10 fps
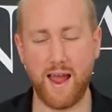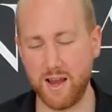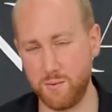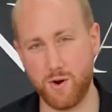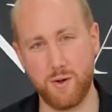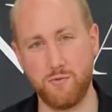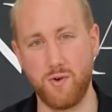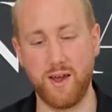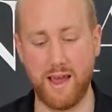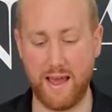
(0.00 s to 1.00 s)
anywhere I'm
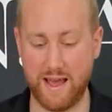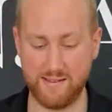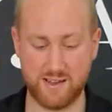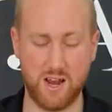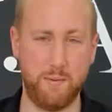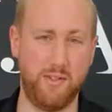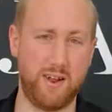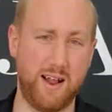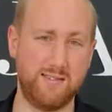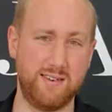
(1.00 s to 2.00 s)
drinking, it's gonna be
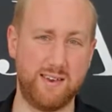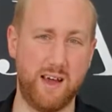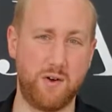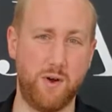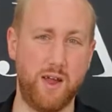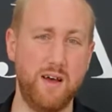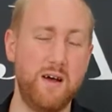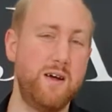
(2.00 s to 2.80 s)
the classic daiquiri.